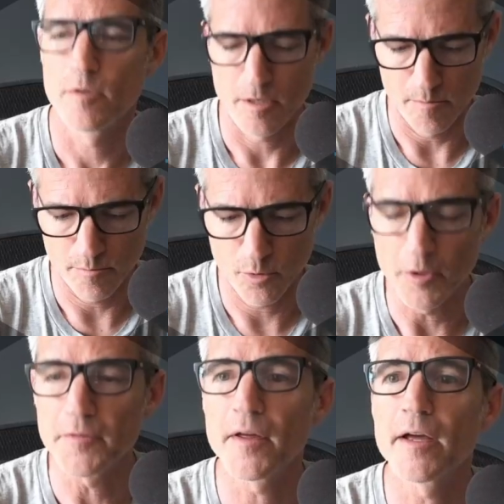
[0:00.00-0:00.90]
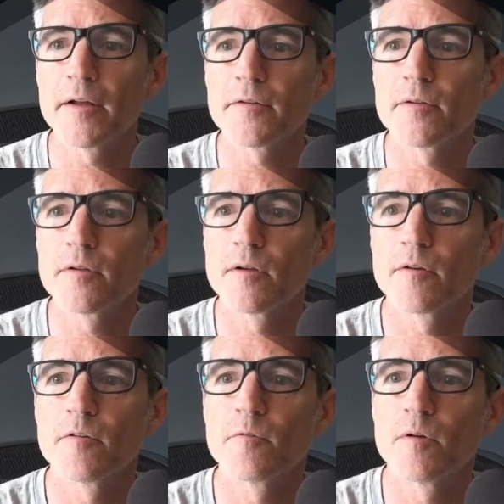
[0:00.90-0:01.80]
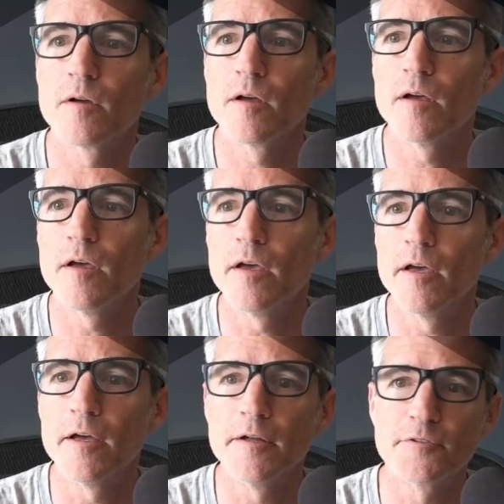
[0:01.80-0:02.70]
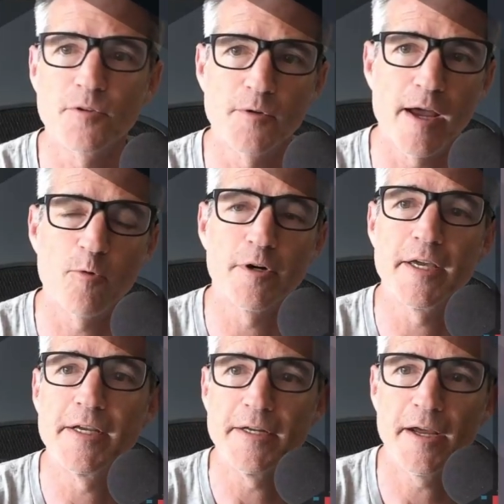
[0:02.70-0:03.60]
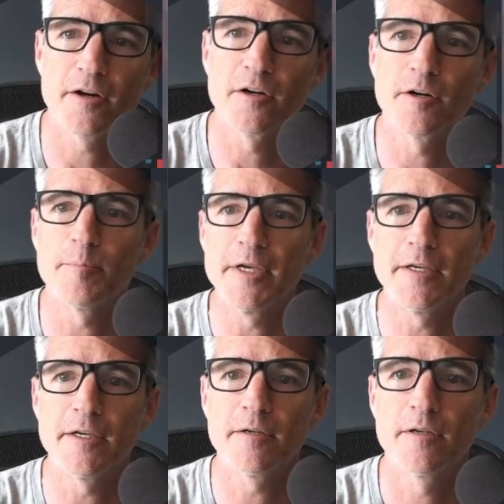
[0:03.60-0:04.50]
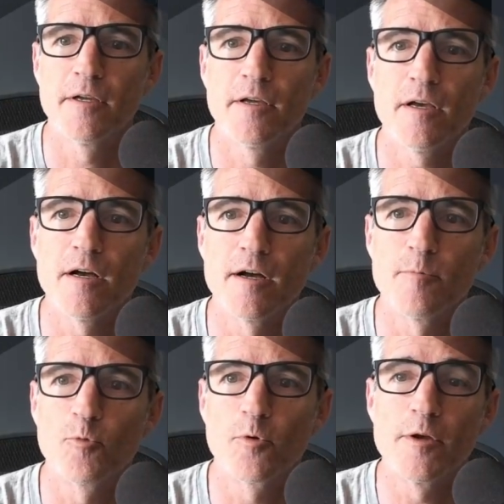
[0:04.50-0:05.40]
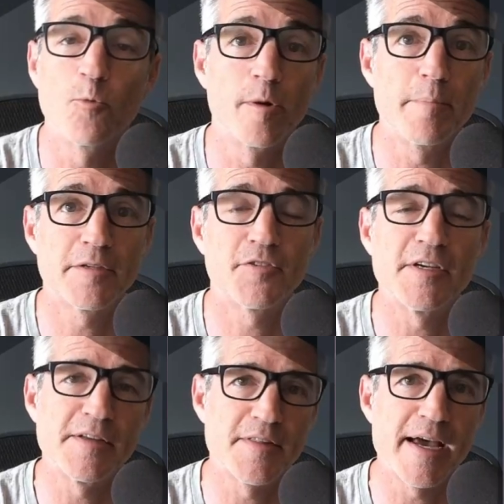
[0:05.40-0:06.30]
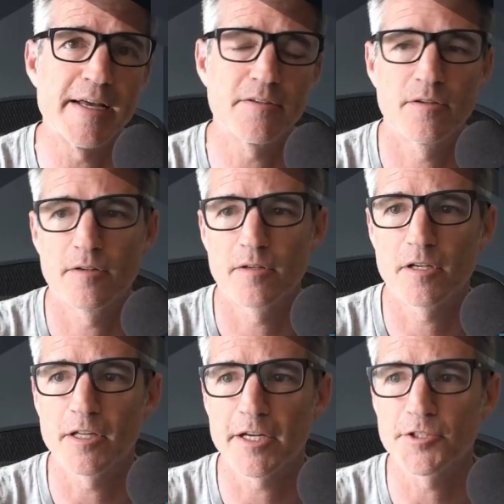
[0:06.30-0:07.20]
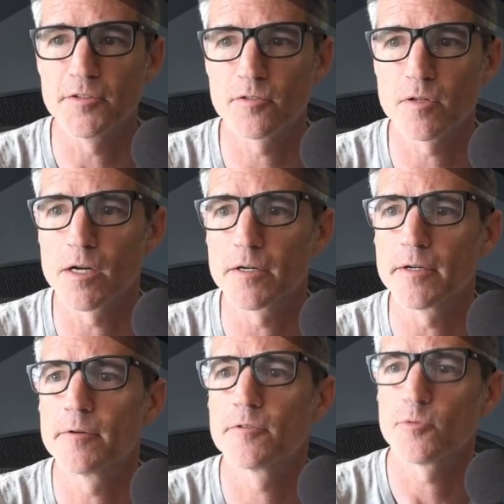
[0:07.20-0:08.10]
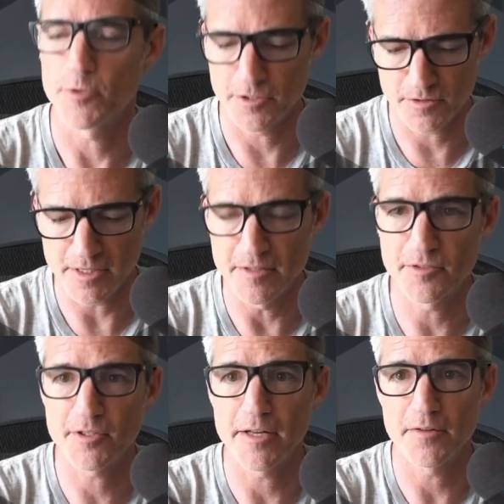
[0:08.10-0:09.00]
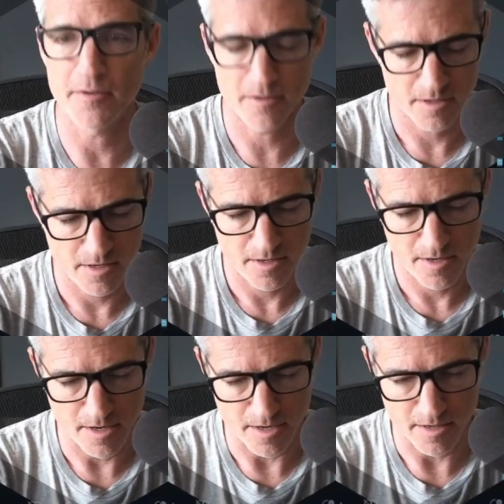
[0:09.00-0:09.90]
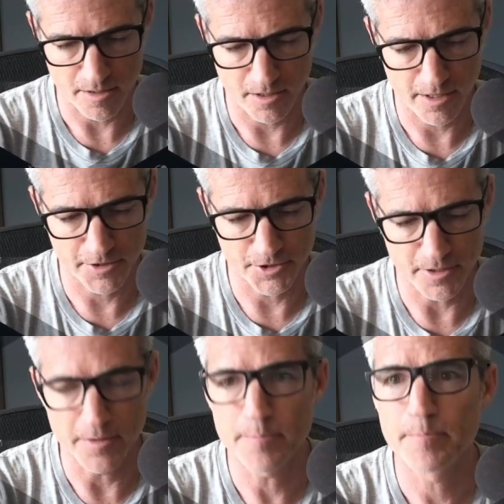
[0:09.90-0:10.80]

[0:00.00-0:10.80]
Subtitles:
Import that. And so now we're getting an error, meaning we're missing that collection slug. So we just need to set collection.